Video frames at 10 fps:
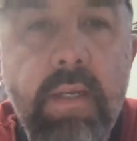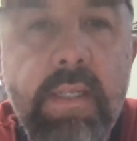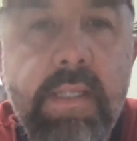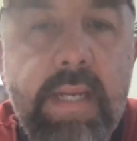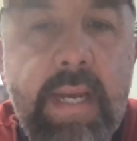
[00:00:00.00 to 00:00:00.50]
and
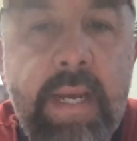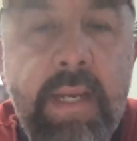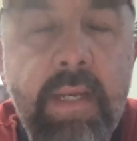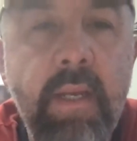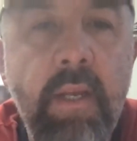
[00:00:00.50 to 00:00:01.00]

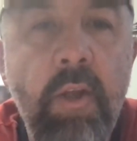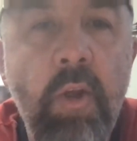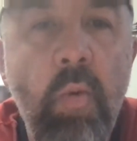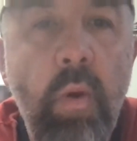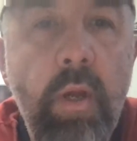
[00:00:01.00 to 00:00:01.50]
said,
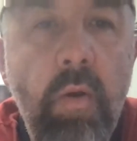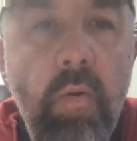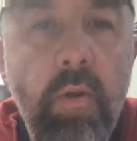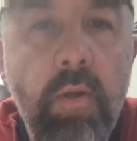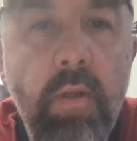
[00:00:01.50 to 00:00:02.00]

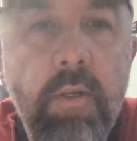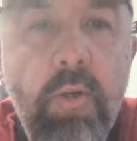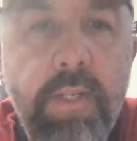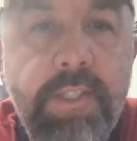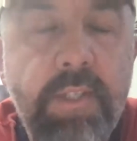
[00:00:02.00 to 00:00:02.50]
well,
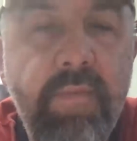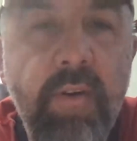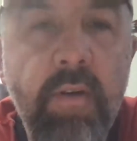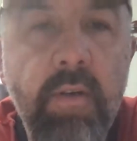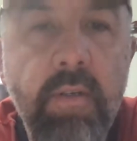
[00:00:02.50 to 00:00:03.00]

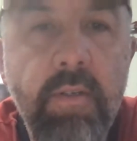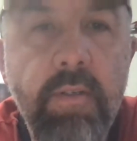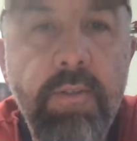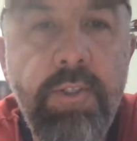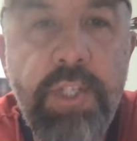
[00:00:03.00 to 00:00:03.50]
Christopher
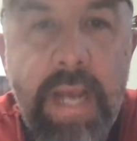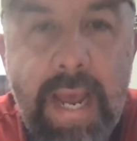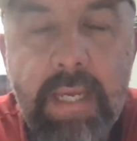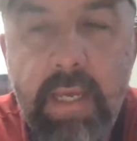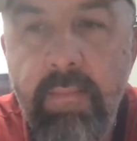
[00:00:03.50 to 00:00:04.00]

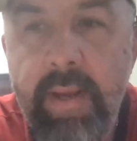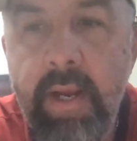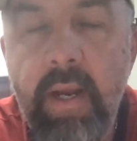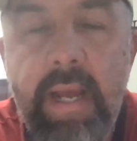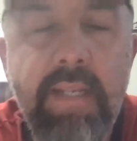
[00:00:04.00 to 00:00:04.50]
Jackie
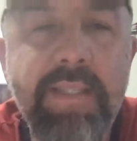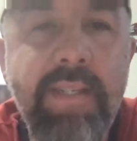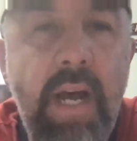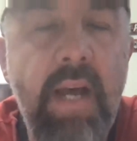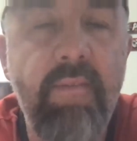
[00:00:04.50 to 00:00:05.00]
Merritt has
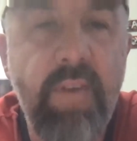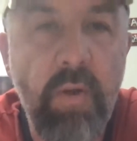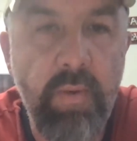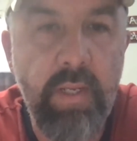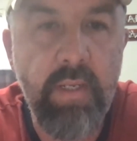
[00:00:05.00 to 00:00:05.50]
not
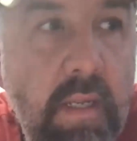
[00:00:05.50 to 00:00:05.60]
voted.